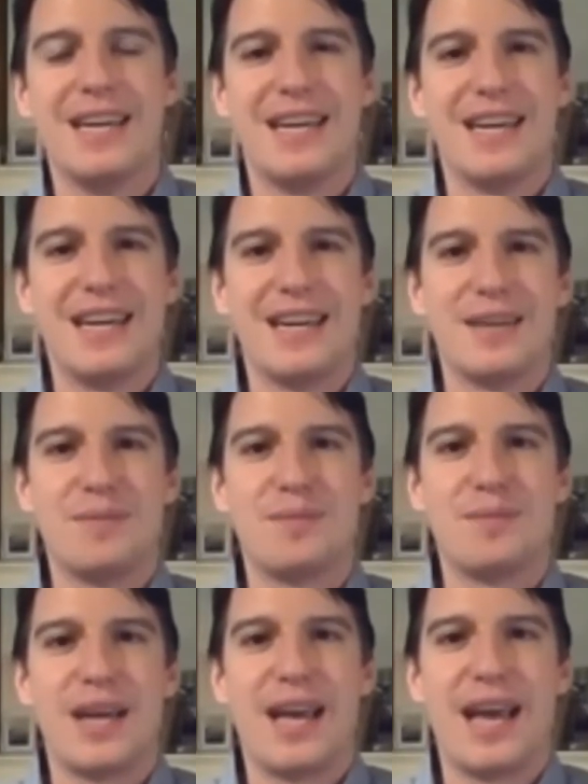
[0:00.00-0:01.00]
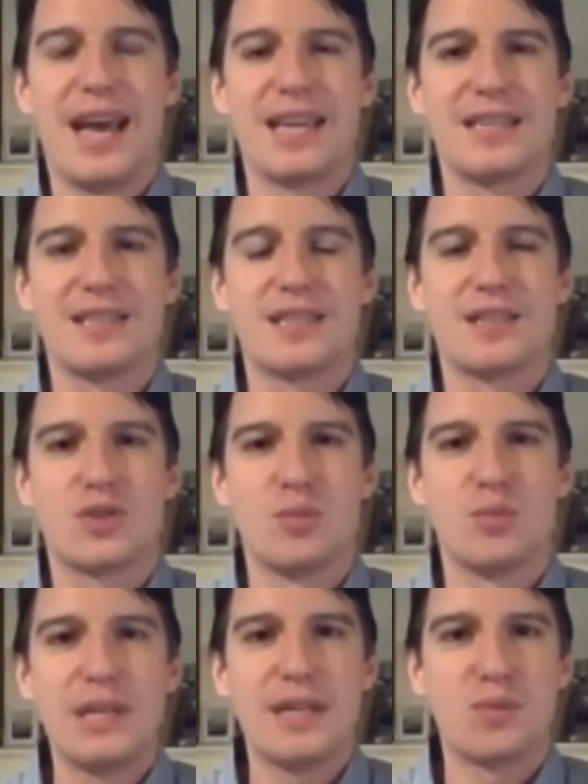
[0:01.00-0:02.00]
And to
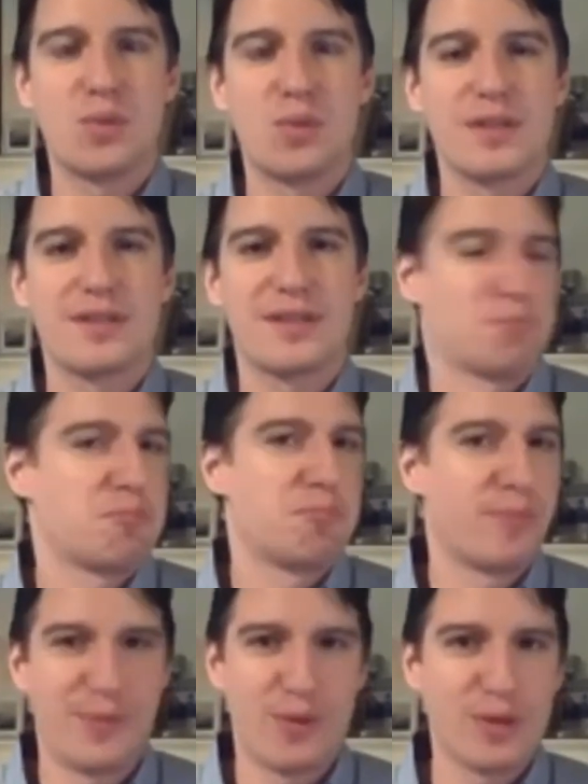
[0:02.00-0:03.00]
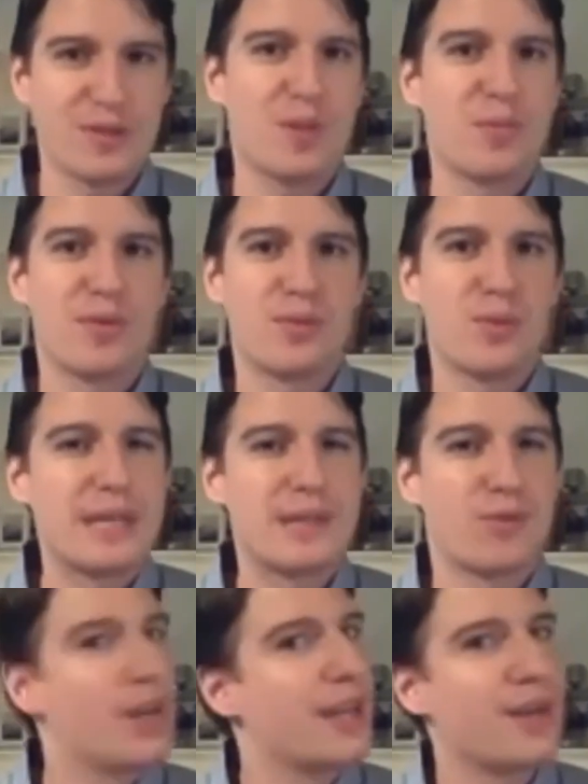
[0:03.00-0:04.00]
me, it was the first couple of
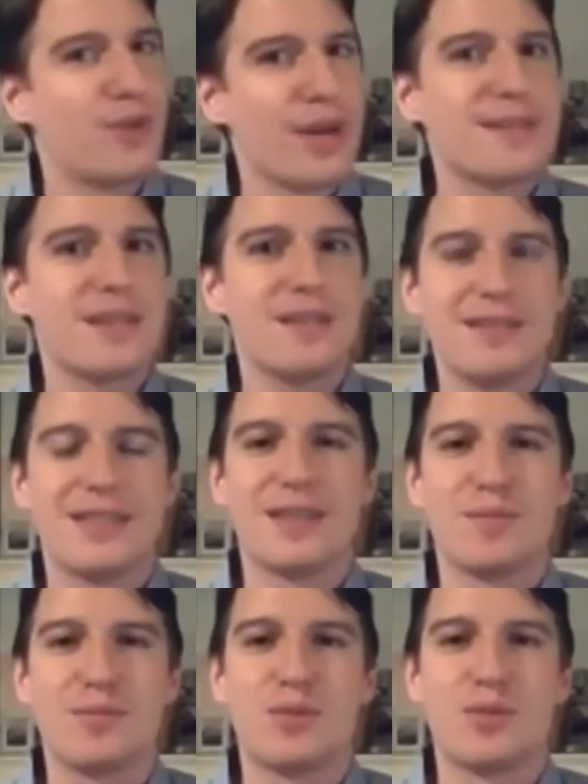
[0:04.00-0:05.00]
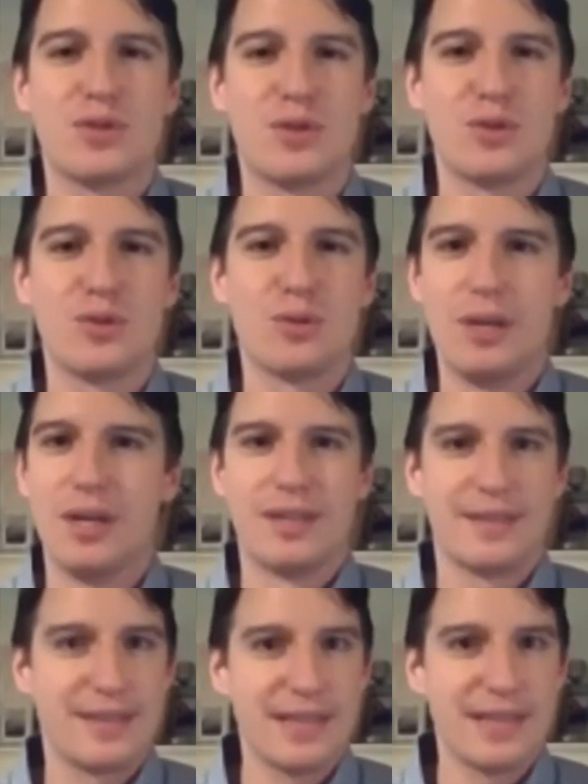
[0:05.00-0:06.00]
weeks really crazy, because you
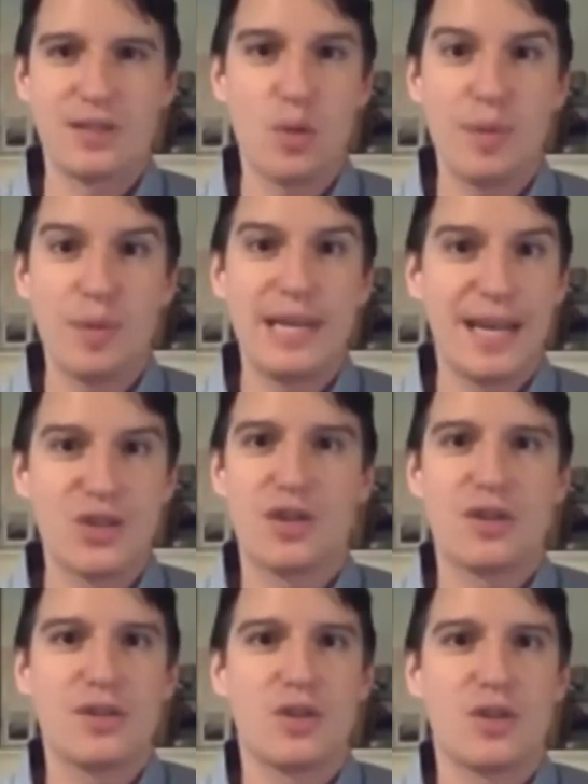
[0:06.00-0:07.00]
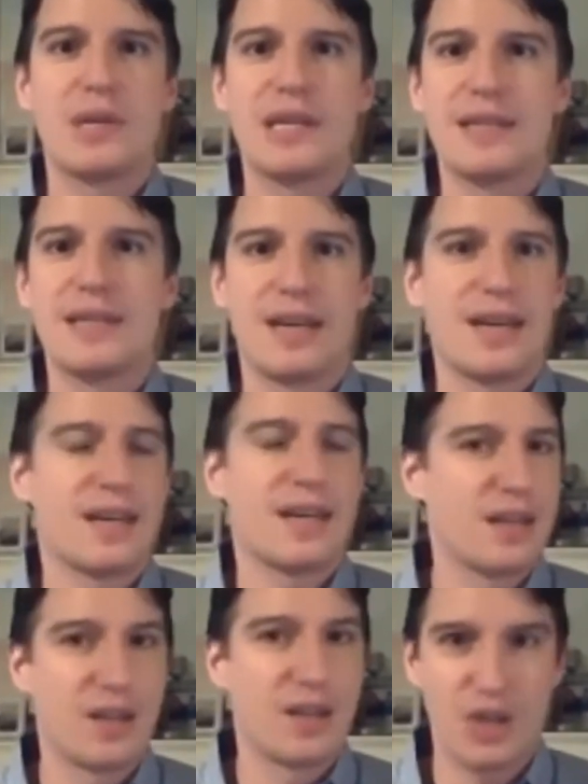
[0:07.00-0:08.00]
see so many legendary sommeliers like
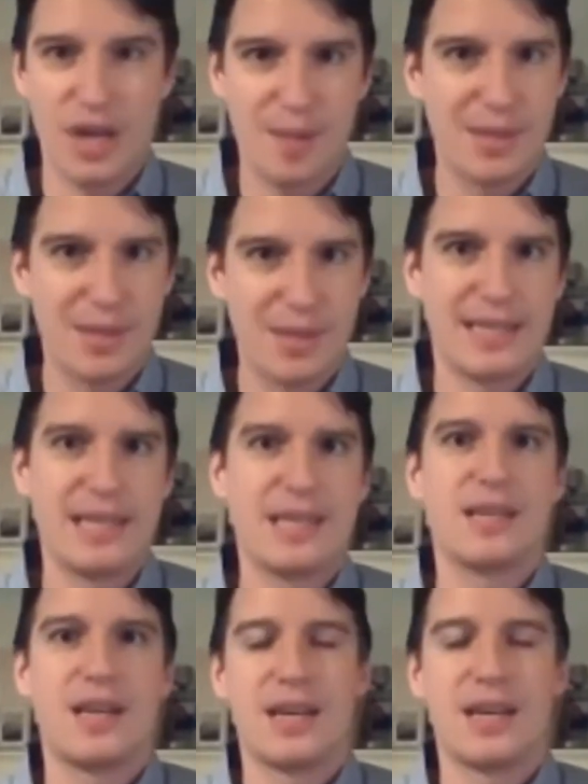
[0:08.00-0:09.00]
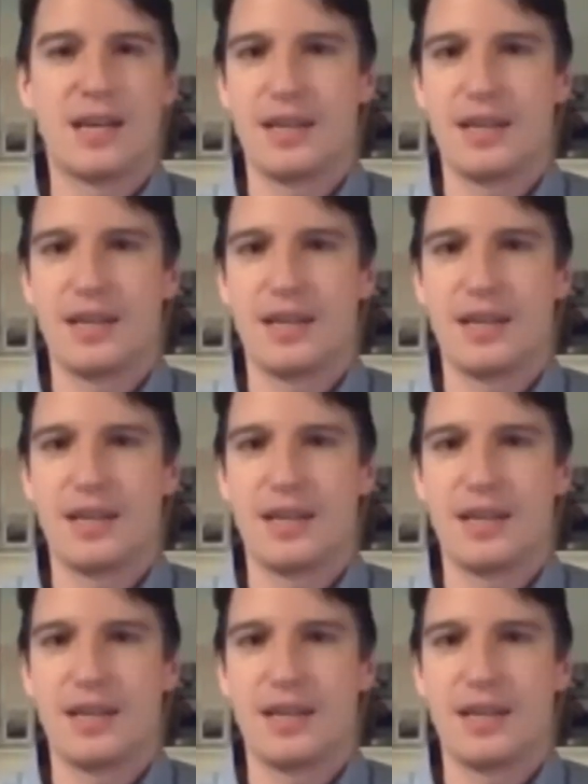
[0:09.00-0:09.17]
Gérard Basset, like